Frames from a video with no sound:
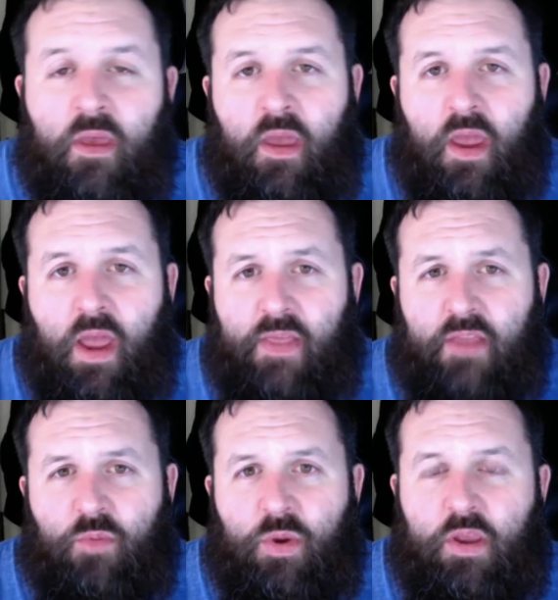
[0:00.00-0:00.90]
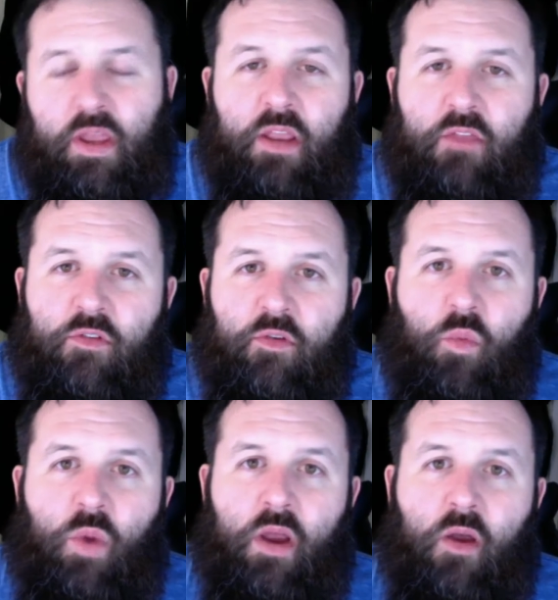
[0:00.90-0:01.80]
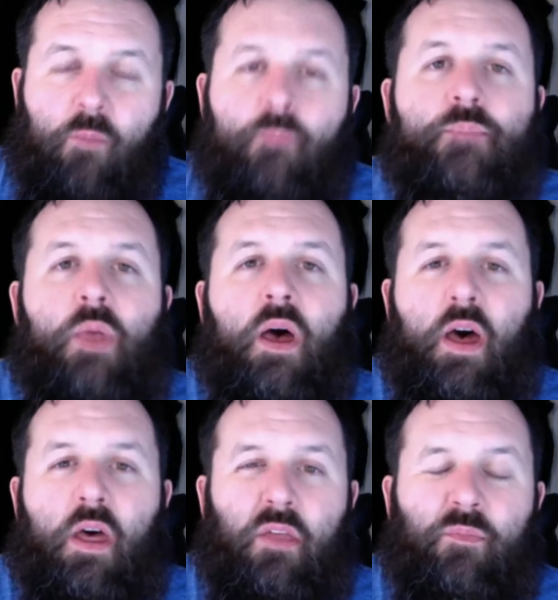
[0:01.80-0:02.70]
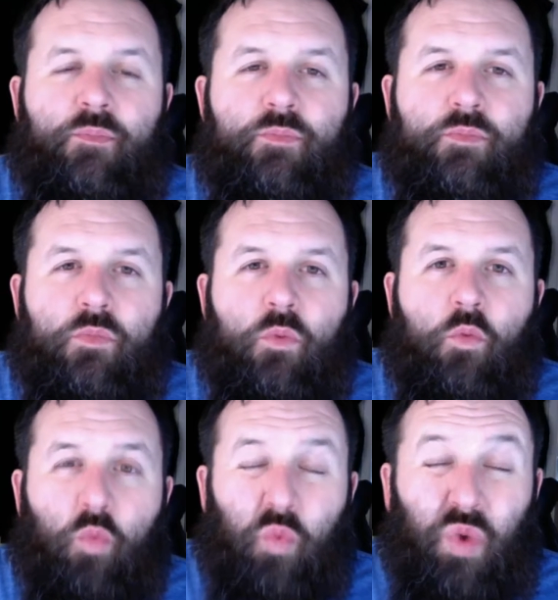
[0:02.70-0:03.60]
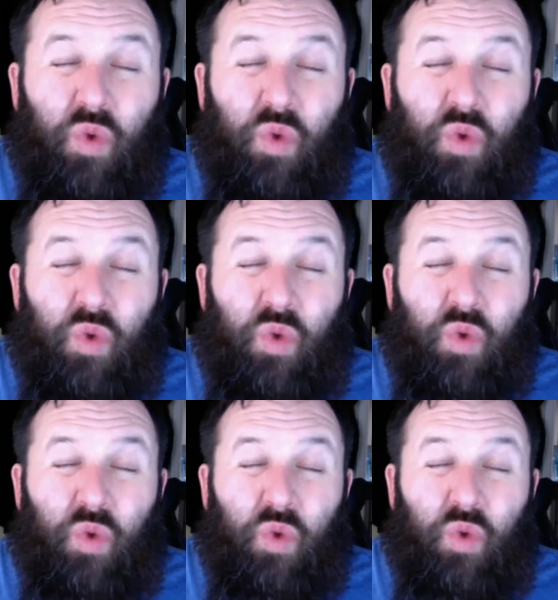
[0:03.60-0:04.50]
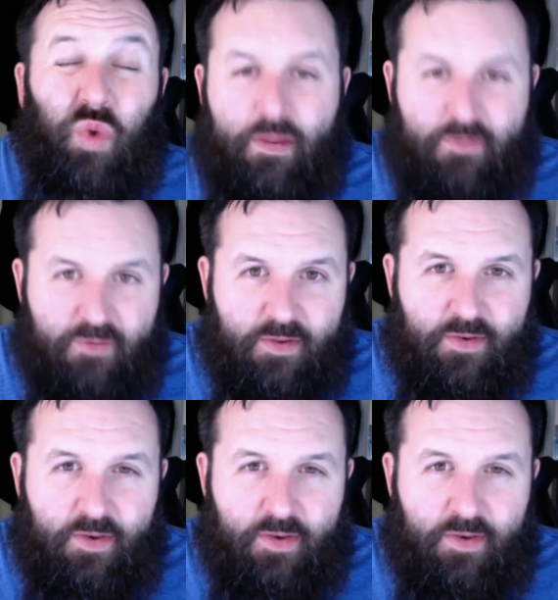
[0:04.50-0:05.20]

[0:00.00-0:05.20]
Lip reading: And that's where you get into where really you need to budget